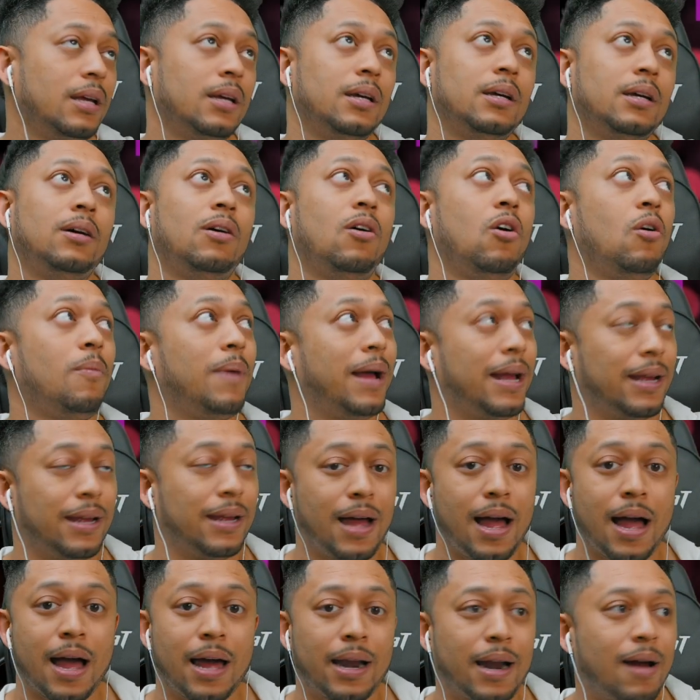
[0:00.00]
oh my
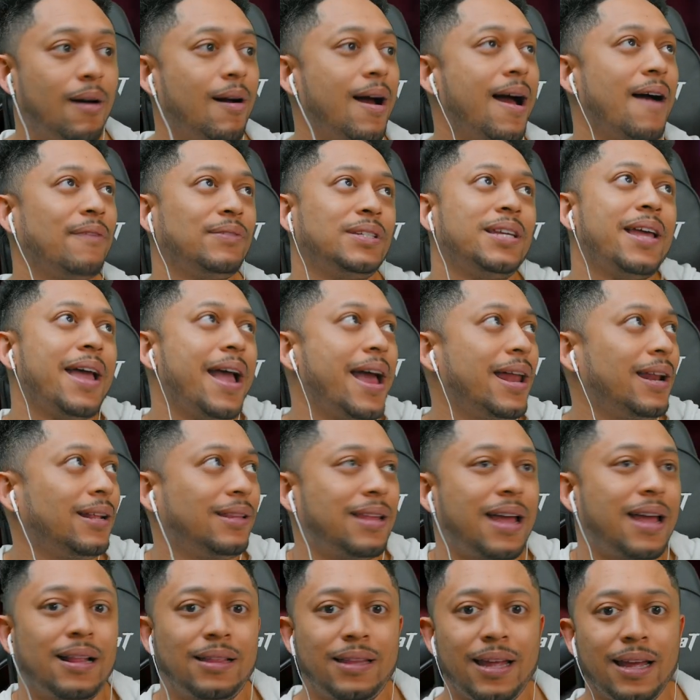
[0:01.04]
God, I'll have to edit
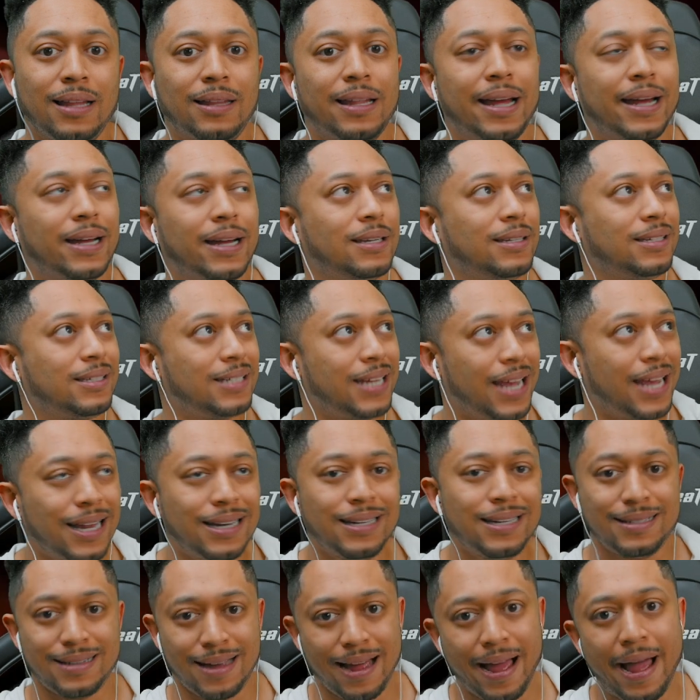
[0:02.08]
that thing like
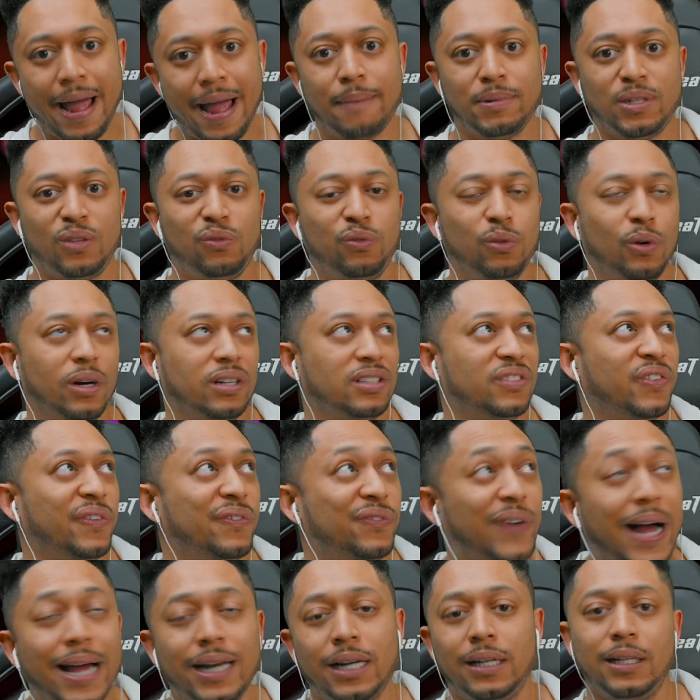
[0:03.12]
ten times before it's
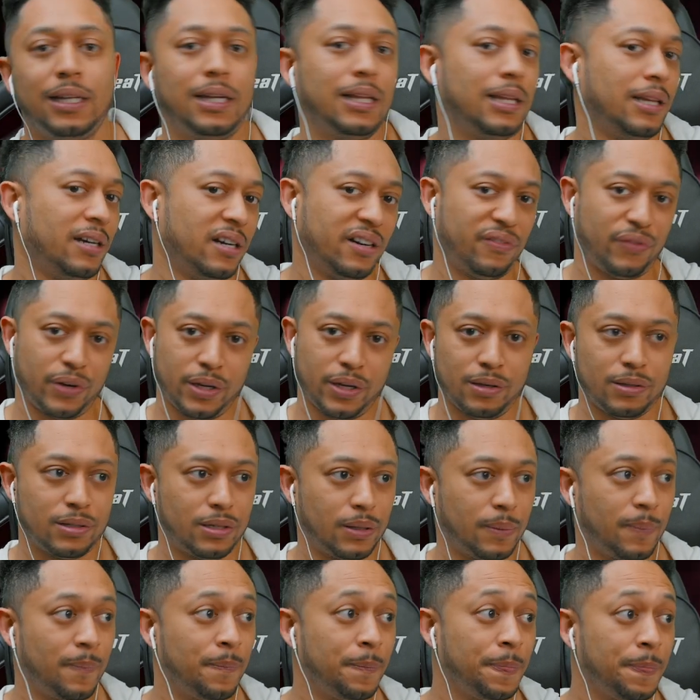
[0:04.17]
finally cleared for
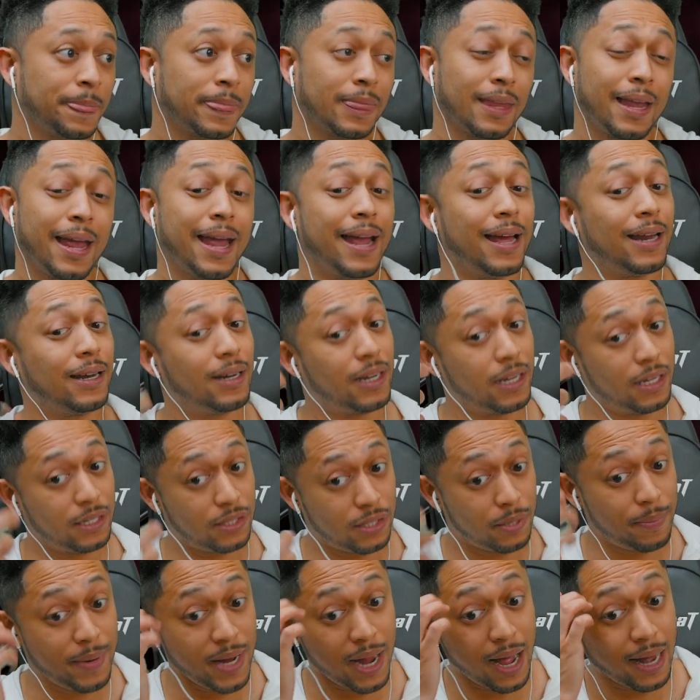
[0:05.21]
YouTube. And
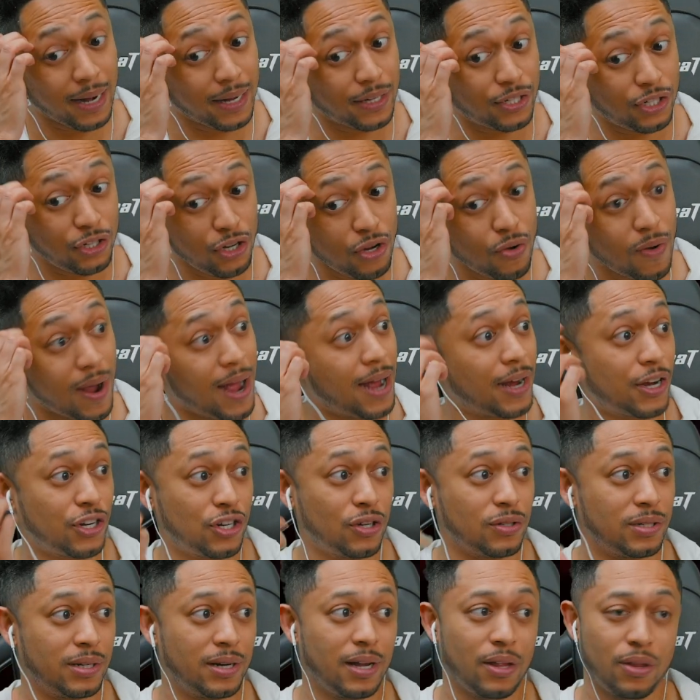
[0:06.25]
to be honest, Yu Yu Hakusho
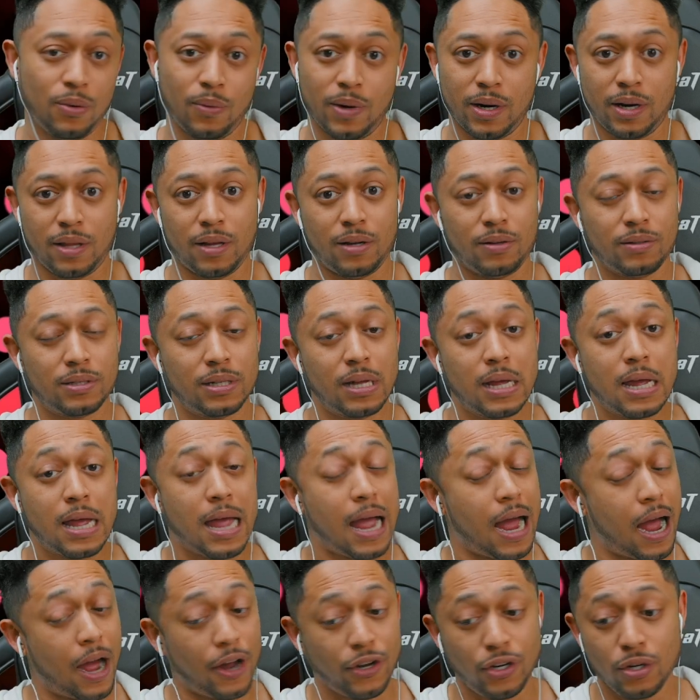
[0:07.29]
is another one of those.
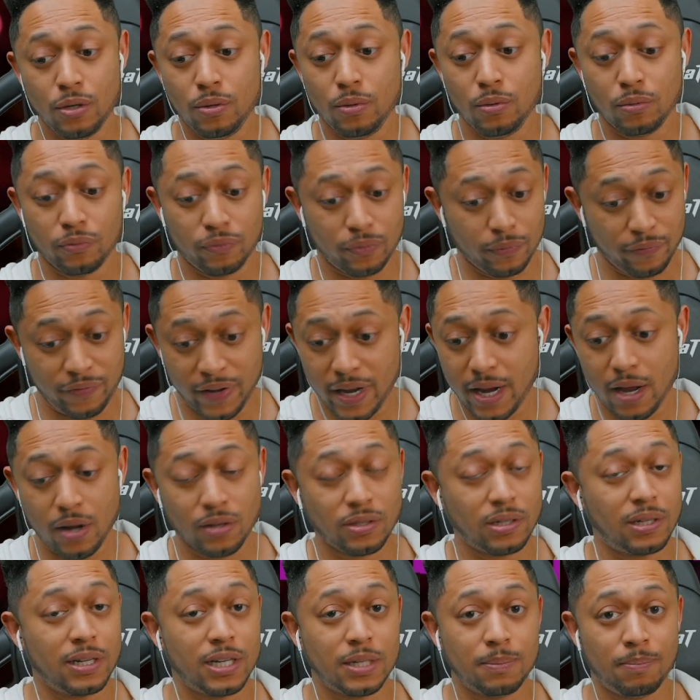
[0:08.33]
I'll do videos
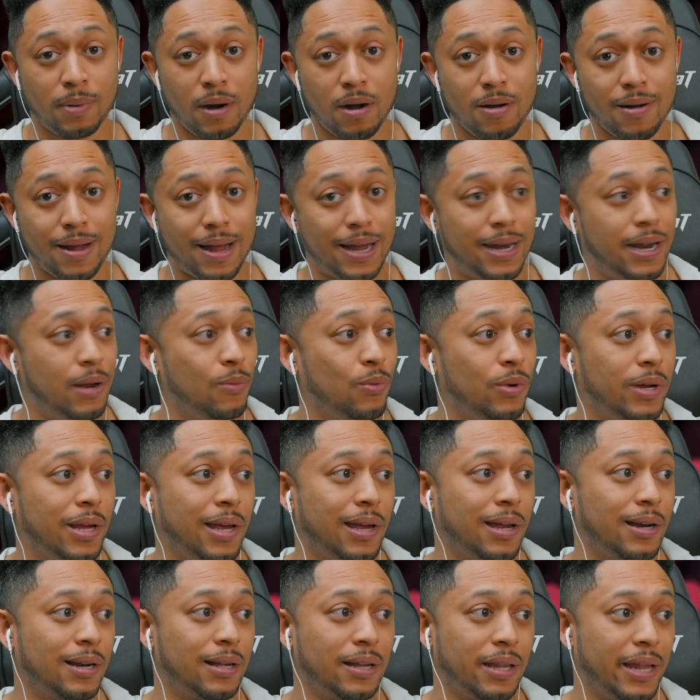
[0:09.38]
on this, bro, and it will
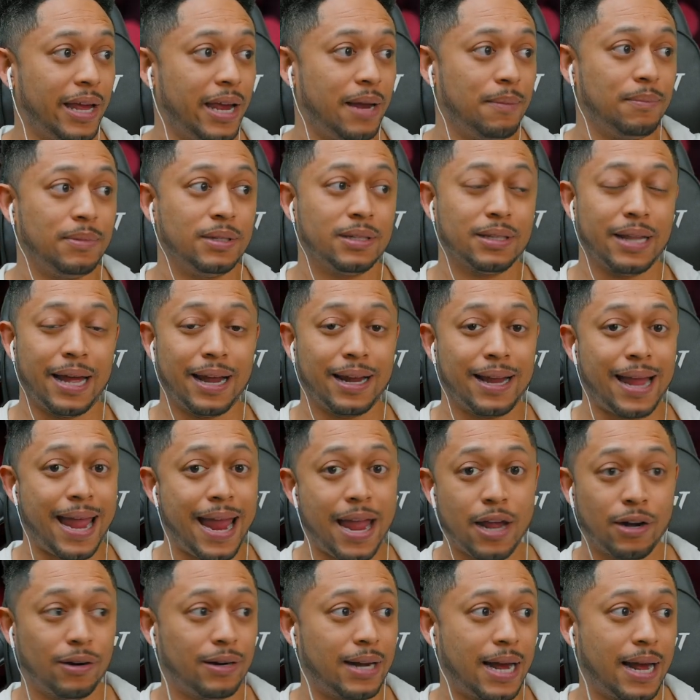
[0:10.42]
get claimed like
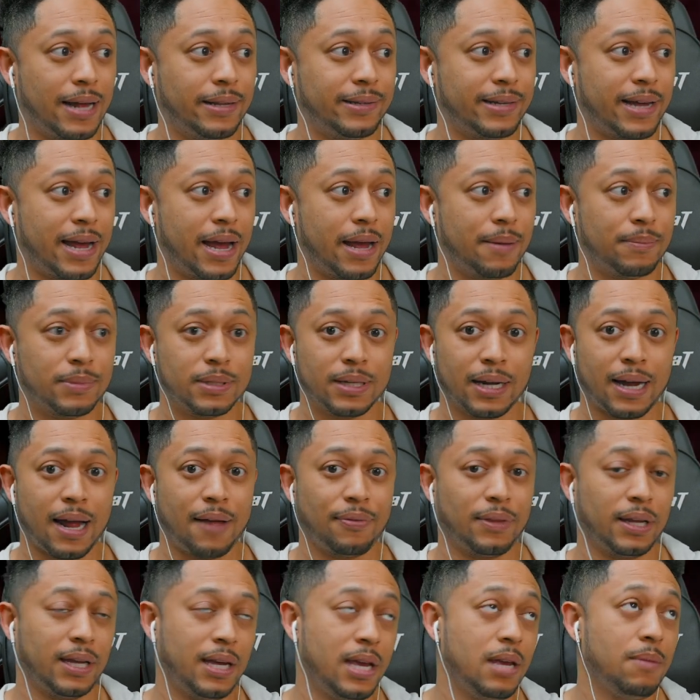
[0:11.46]
eight or nine times. Like, I have
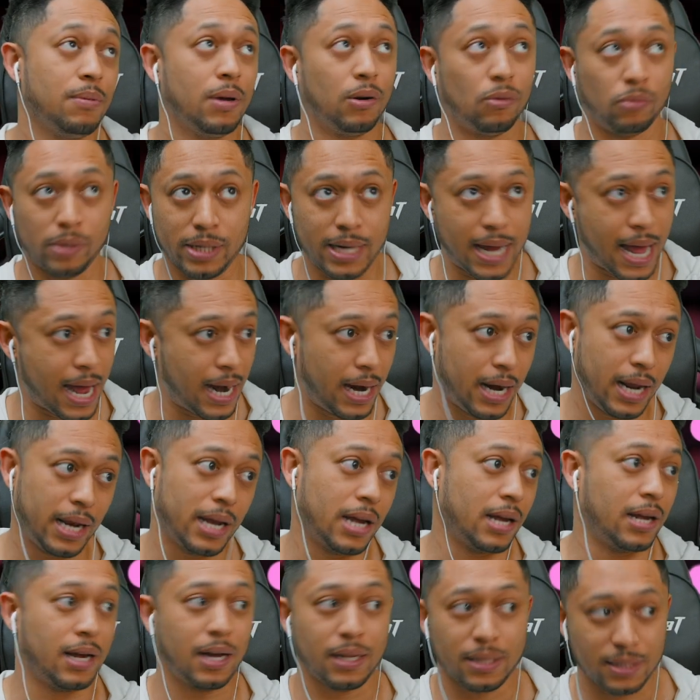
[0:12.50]
to keep re-editing
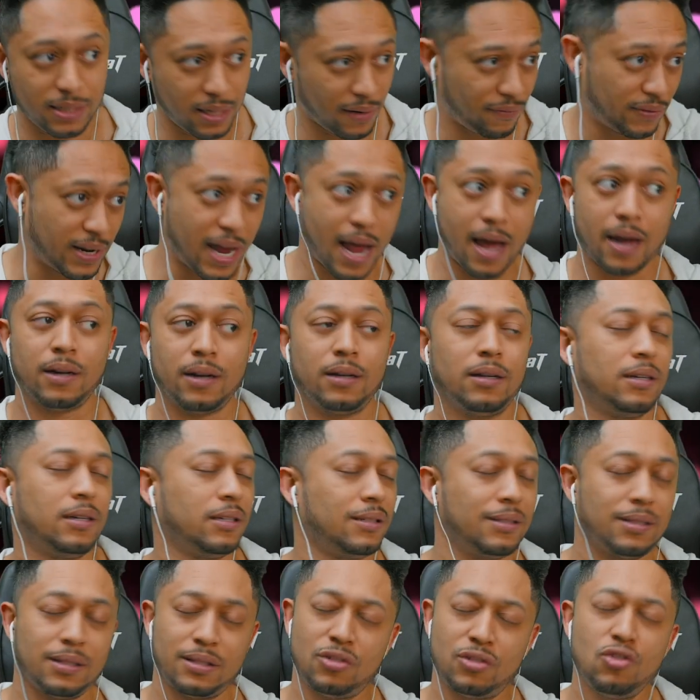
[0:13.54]
and cutting stuff down, and it's
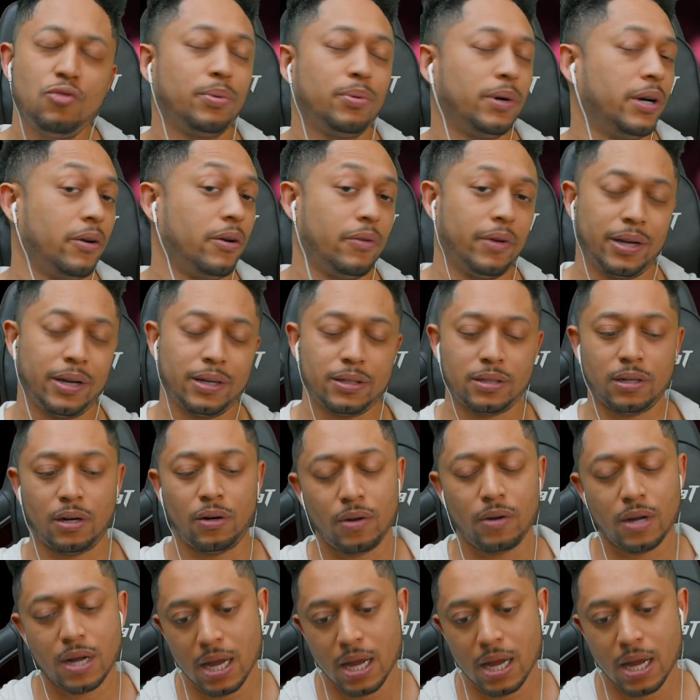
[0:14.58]
super annoying. So